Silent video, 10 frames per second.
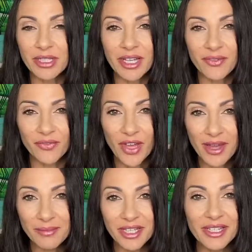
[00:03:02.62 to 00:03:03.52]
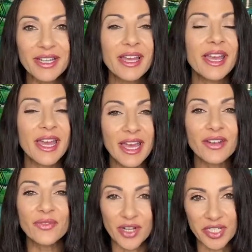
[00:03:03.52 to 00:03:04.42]
like family
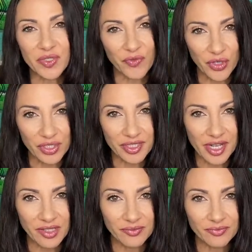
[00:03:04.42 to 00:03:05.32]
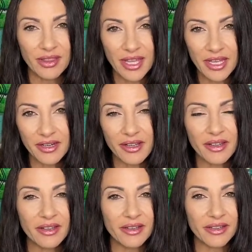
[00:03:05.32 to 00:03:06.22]
and vice versa. Then
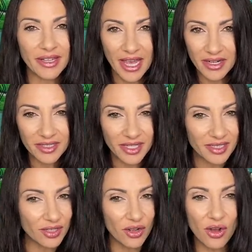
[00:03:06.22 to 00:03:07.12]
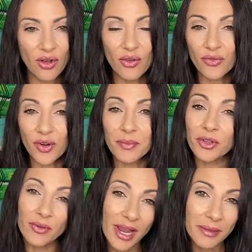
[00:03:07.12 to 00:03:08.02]
Candus gets a call from the
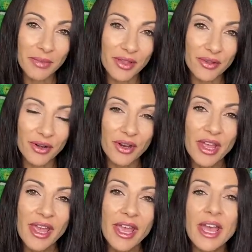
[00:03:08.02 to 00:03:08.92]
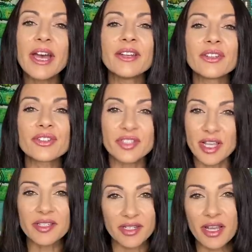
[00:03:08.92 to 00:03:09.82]
grandmother and
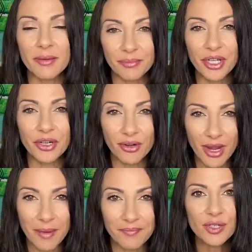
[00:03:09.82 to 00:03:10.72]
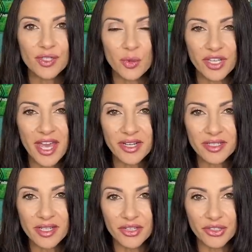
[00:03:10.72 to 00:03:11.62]
says to come pick her up. So
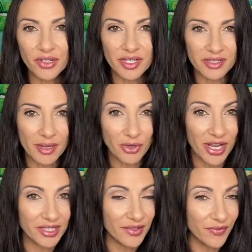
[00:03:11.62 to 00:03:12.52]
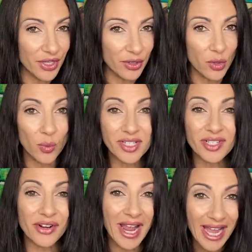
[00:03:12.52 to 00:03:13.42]
Candus, Hunter, and Summer head to the vehicle. Once
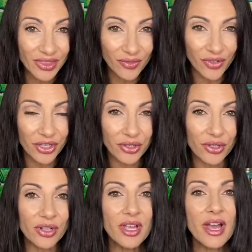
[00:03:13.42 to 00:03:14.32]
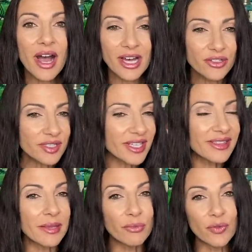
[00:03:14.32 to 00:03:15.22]
they're at the vehicle, Hunter said
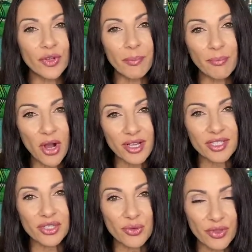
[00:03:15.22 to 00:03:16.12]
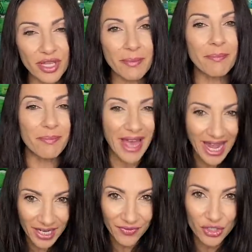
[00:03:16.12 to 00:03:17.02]
they moved a box to the
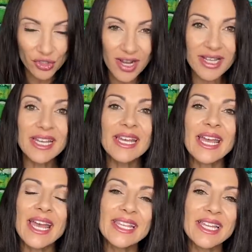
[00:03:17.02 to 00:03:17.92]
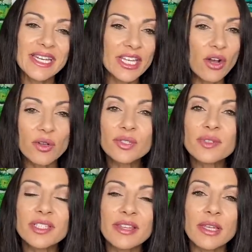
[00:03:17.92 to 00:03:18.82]
back of the truck, and then he also
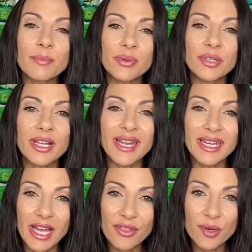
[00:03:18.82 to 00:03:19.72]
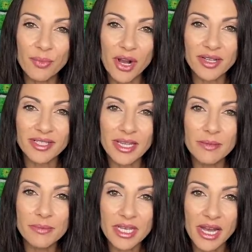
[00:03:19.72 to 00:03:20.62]
said they put another box
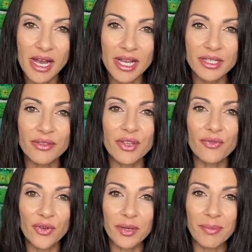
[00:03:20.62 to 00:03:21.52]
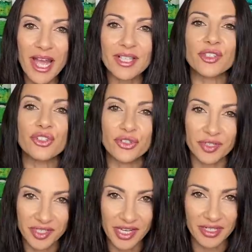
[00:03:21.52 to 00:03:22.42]
in behind the front passenger
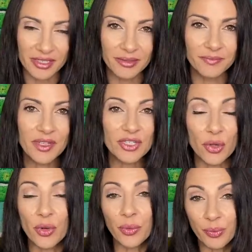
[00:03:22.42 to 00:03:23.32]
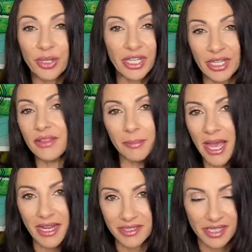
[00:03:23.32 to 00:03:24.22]
seat. So it would be in the
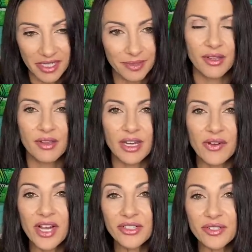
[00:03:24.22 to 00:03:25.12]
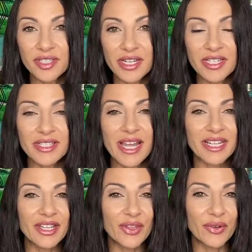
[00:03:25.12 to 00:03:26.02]
back seat. Now, Hunter said he sat
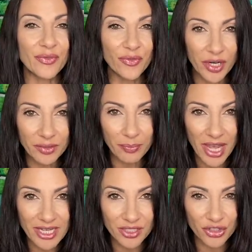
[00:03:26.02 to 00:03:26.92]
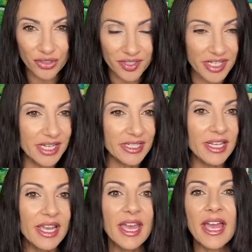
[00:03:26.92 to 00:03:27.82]
in the front passenger seat,
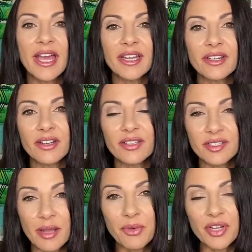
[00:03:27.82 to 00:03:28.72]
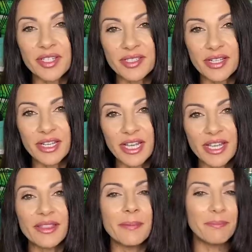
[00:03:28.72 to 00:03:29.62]
and Summer is sitting
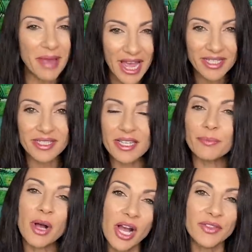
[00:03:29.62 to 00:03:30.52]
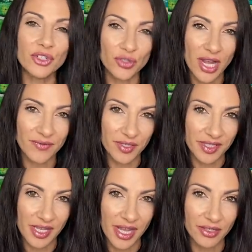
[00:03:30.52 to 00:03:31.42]
in the back seat behind the driver's
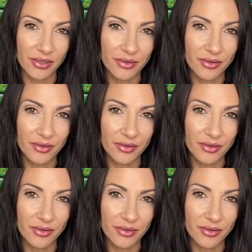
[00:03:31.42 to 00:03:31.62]
side.